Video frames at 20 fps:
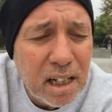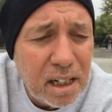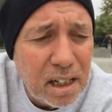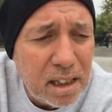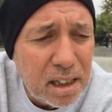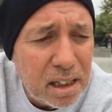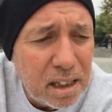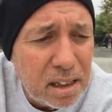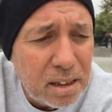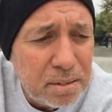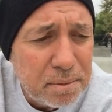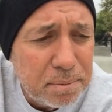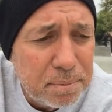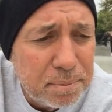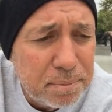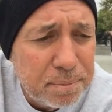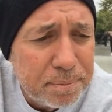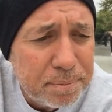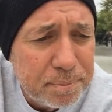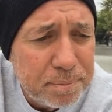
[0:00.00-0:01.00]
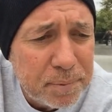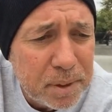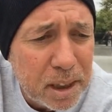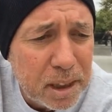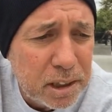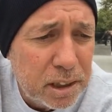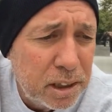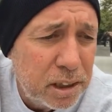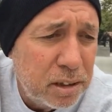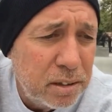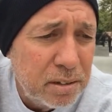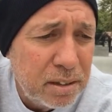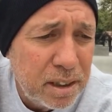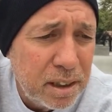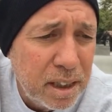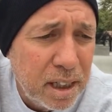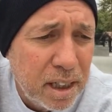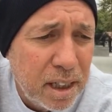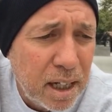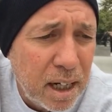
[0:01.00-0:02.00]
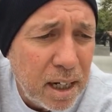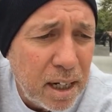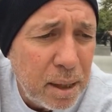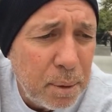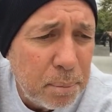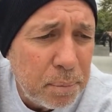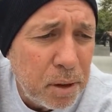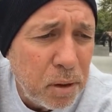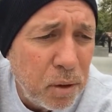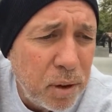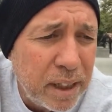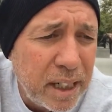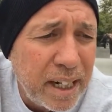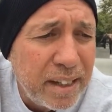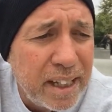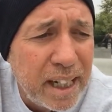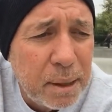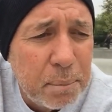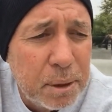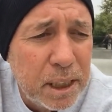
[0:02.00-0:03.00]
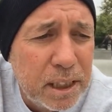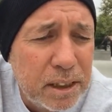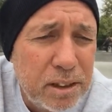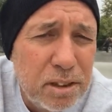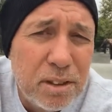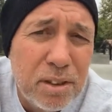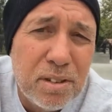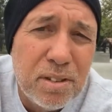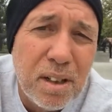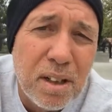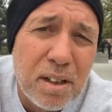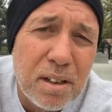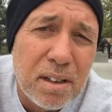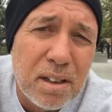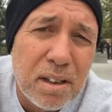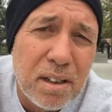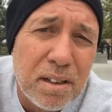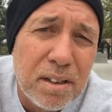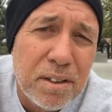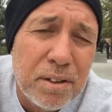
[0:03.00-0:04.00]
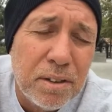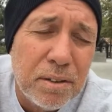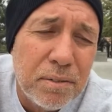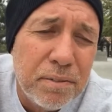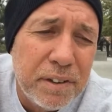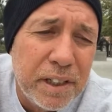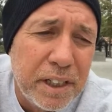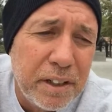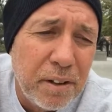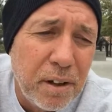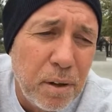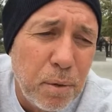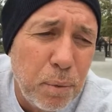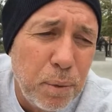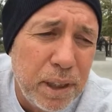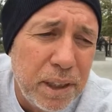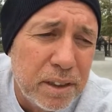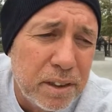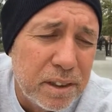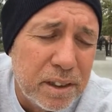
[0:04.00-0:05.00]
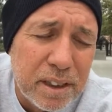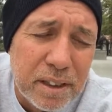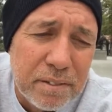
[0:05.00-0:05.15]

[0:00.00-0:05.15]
I think I'm gonna do a little video on wheels.